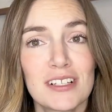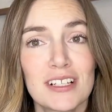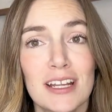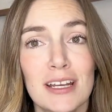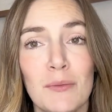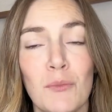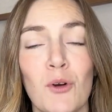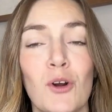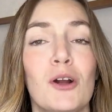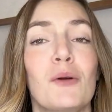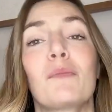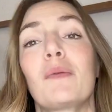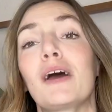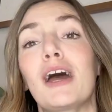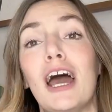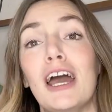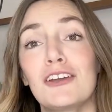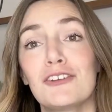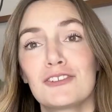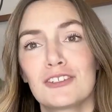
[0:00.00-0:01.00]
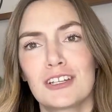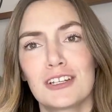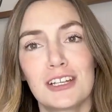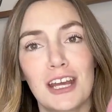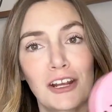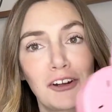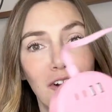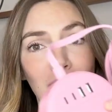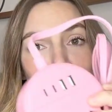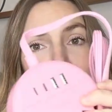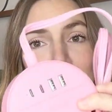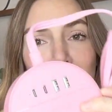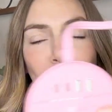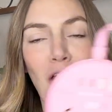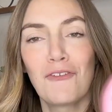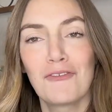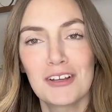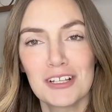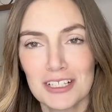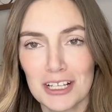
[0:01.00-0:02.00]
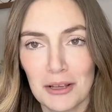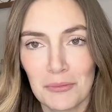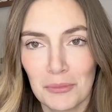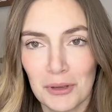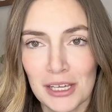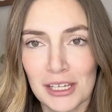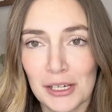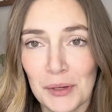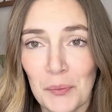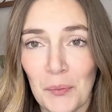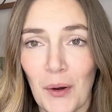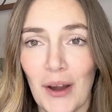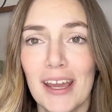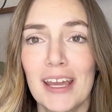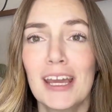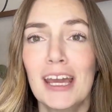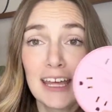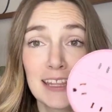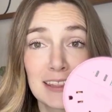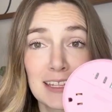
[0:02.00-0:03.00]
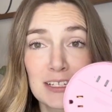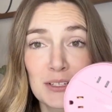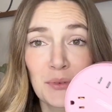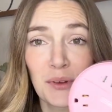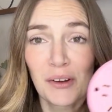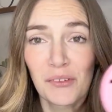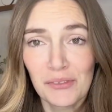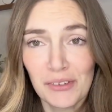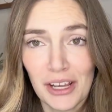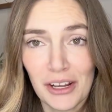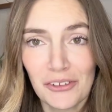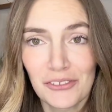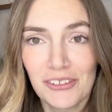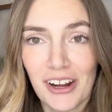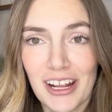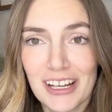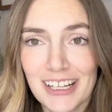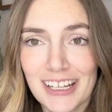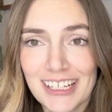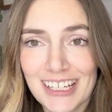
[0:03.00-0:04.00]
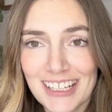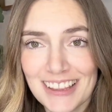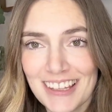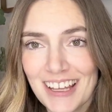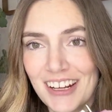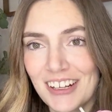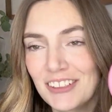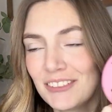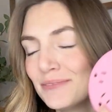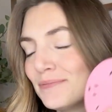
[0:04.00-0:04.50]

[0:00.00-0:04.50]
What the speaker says: anymore, but I used to decorate my office in pink and white, and this would have fit right in there.